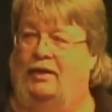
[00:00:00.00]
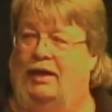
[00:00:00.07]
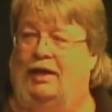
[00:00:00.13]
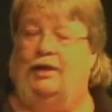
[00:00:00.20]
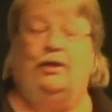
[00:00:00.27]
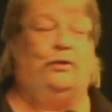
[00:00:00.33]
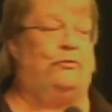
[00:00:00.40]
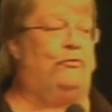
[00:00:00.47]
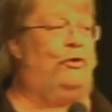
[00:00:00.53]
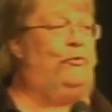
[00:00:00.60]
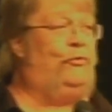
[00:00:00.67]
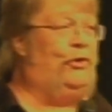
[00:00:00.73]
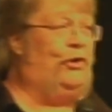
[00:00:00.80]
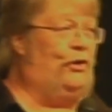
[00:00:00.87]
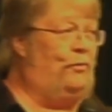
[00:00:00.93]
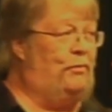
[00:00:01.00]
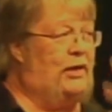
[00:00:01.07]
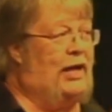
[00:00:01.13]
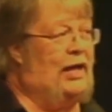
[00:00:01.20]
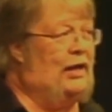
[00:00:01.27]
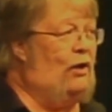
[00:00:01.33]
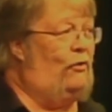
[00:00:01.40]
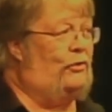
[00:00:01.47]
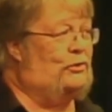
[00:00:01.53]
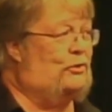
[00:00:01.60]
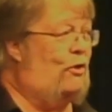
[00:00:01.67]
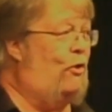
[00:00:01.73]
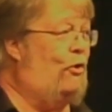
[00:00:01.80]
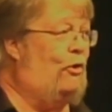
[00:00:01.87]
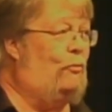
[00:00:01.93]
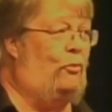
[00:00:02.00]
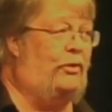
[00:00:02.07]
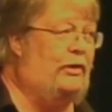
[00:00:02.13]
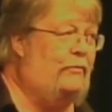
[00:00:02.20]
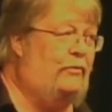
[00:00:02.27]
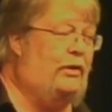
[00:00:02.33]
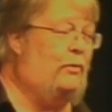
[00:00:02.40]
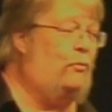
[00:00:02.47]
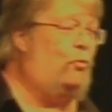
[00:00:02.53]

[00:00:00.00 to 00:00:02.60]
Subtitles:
He done growed up and he had on his garb, whatever they